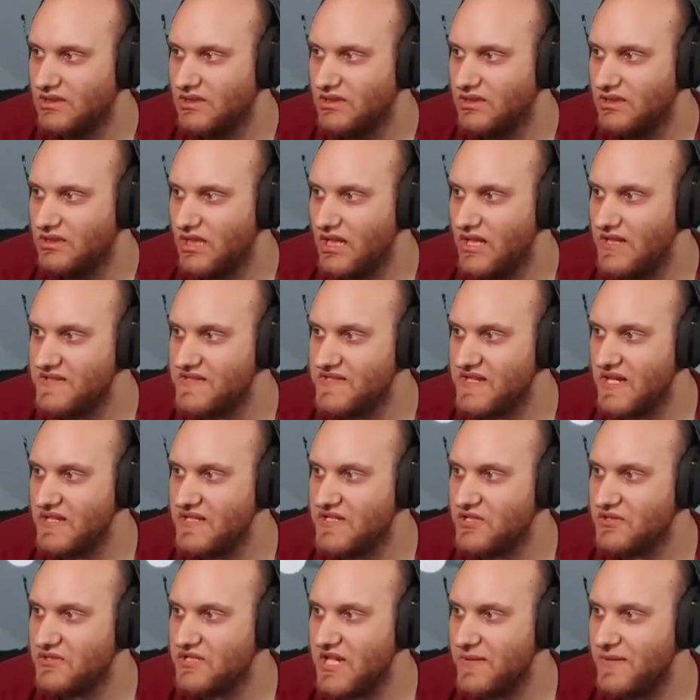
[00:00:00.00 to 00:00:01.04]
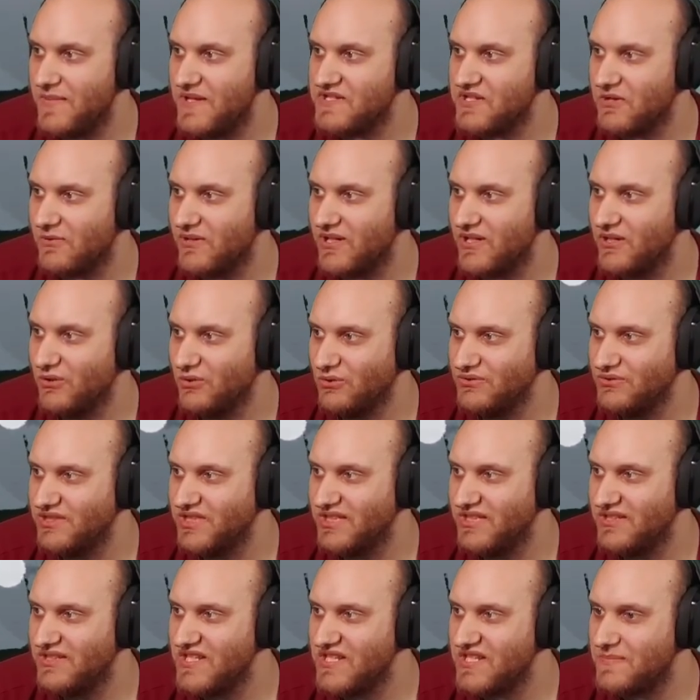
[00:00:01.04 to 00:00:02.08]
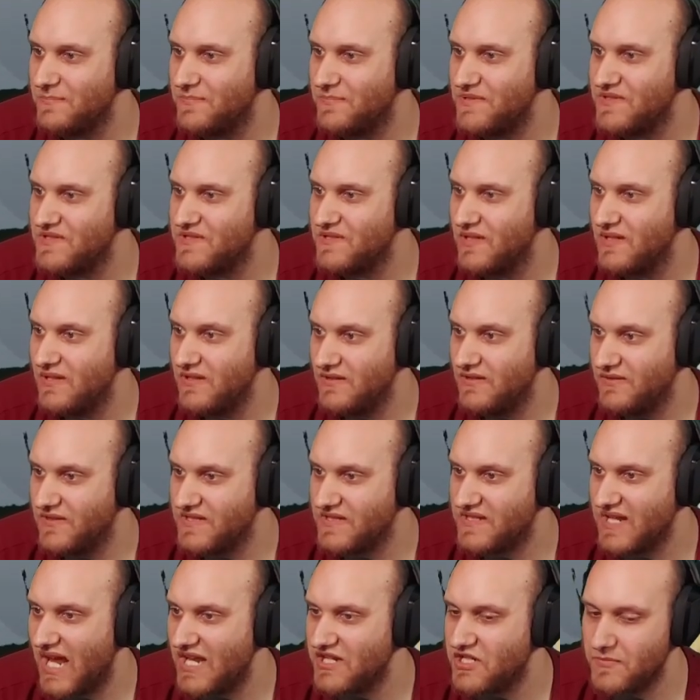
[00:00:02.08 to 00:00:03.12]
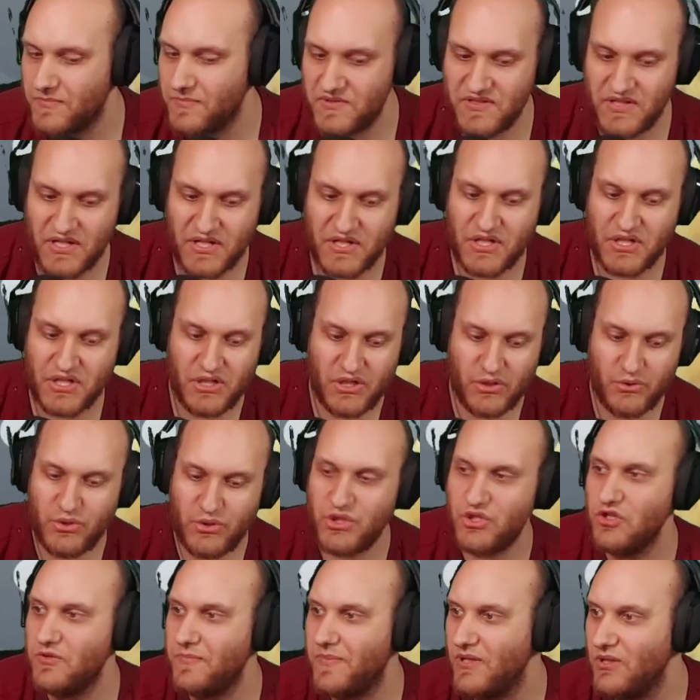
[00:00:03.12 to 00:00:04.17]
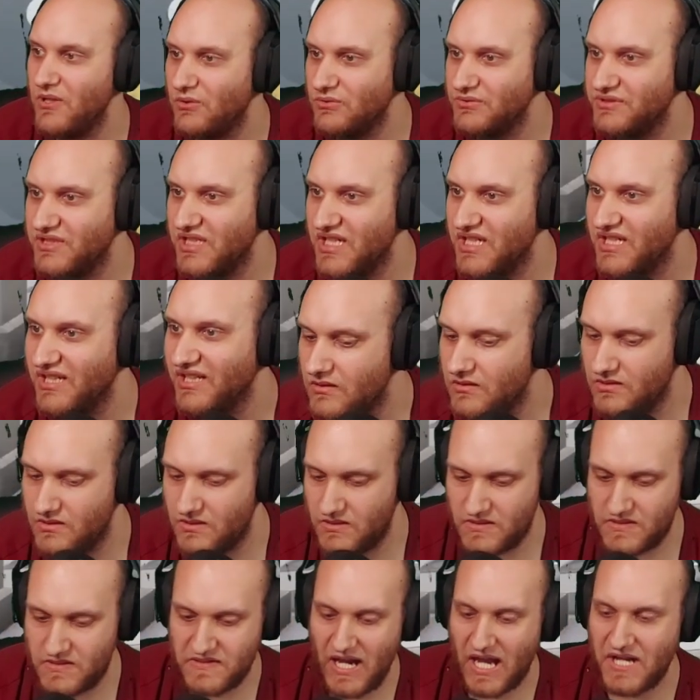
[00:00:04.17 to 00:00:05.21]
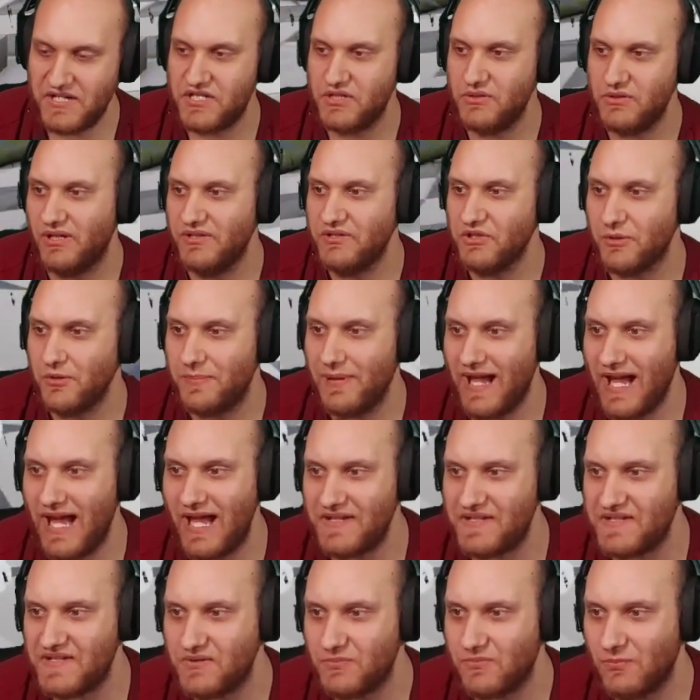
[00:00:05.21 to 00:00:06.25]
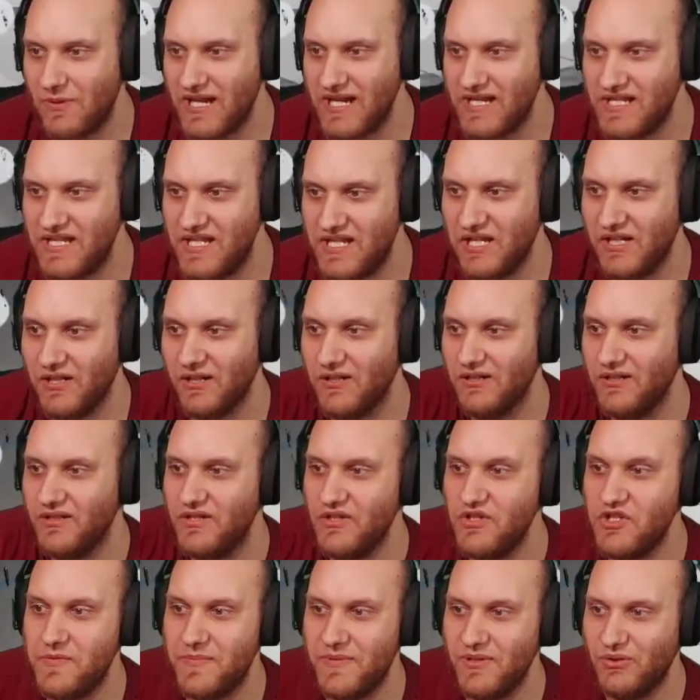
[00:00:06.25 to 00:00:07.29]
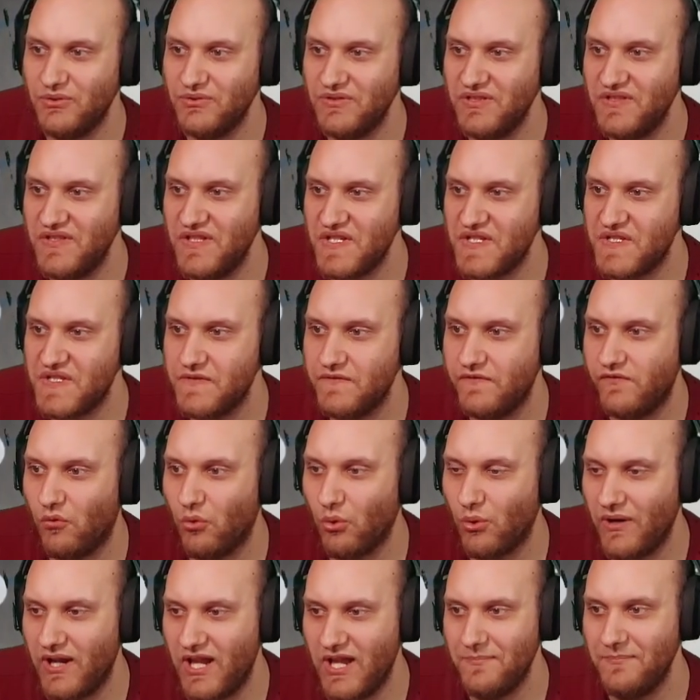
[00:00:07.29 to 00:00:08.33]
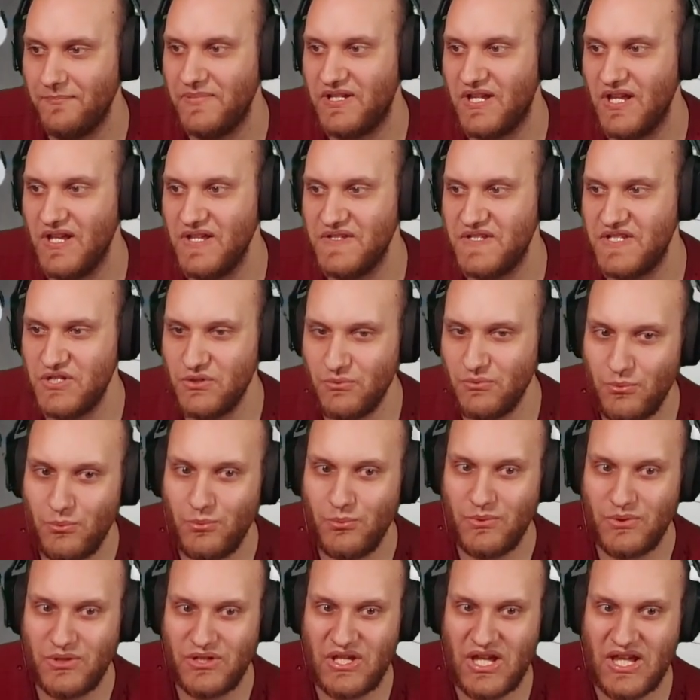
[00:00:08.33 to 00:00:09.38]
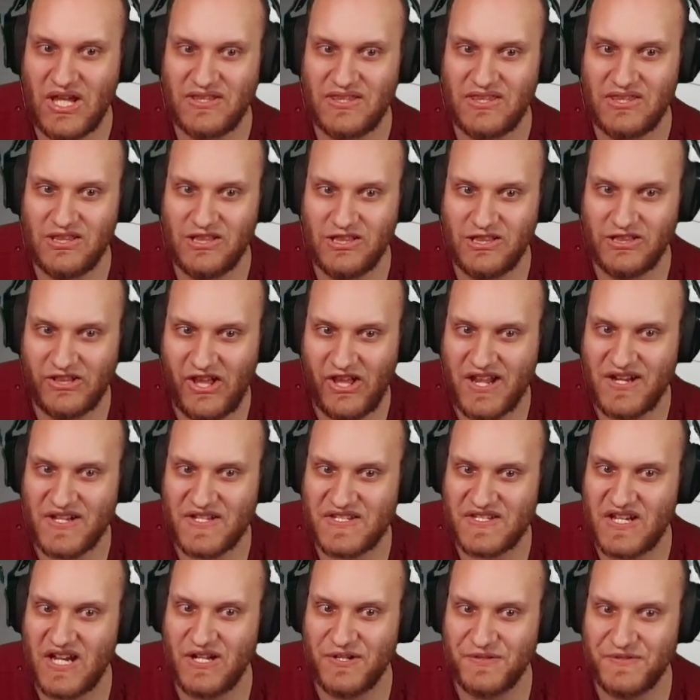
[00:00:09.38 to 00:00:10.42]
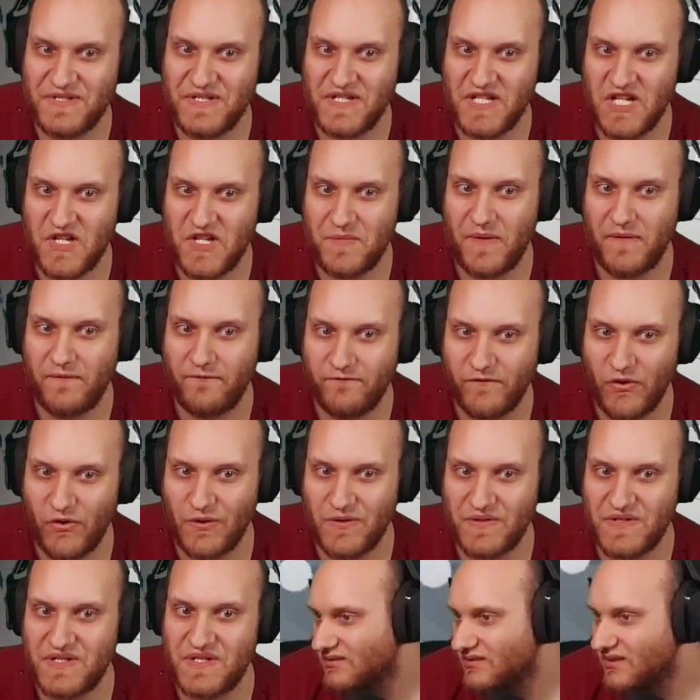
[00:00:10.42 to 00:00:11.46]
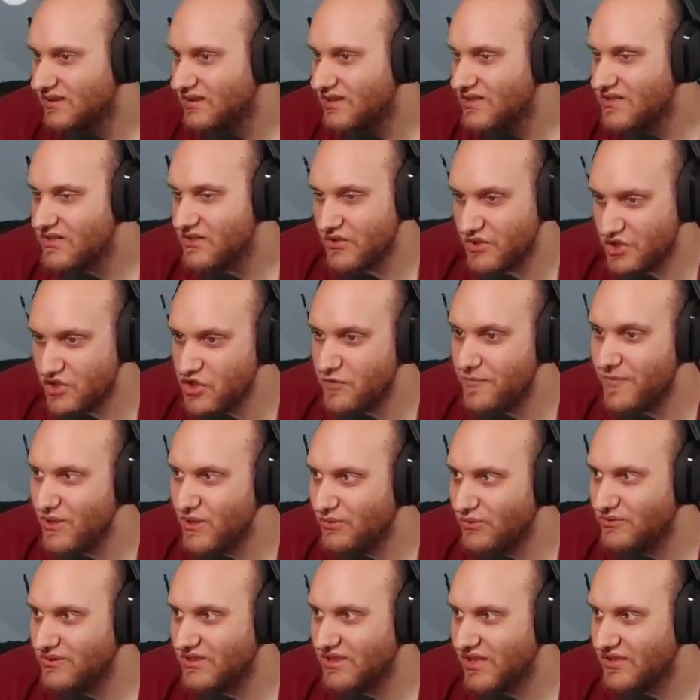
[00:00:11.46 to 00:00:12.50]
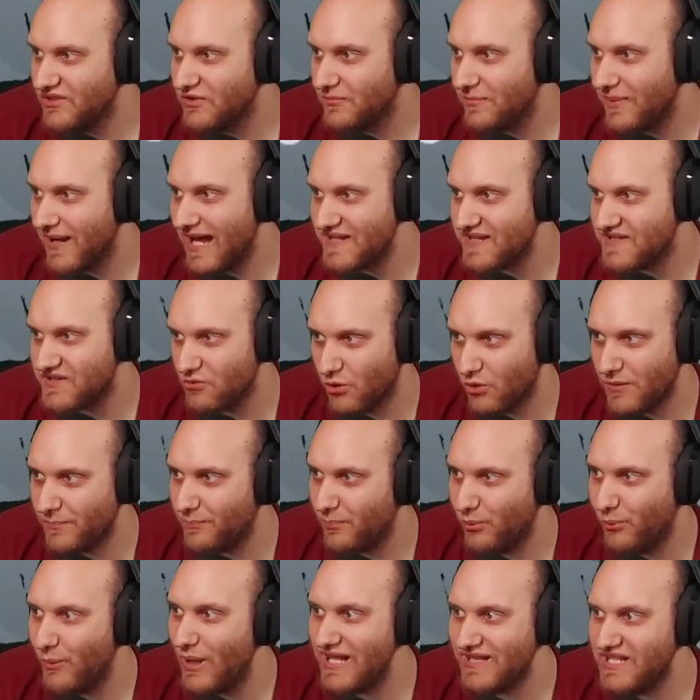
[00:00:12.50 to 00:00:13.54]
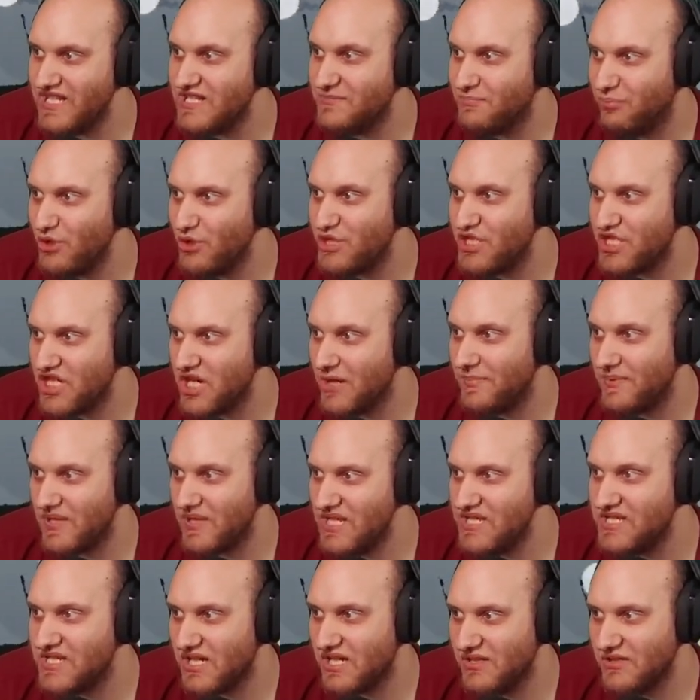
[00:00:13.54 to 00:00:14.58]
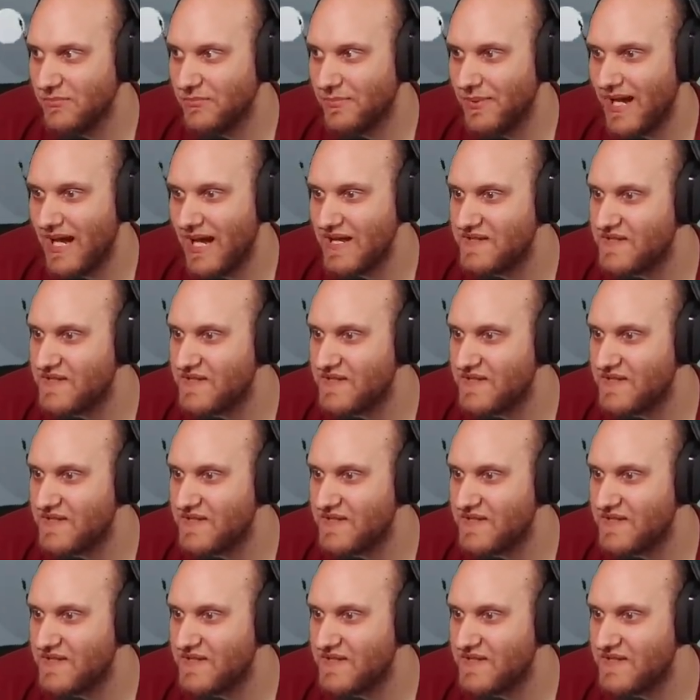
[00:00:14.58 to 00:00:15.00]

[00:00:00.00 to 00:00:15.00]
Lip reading: And since your teammate's already holding the statue position, you should be holding statue underpass right here. You should be holding this for him because you get line of sight onto the enemy first. So you should be holding underpass, or at least pushing up into underpass.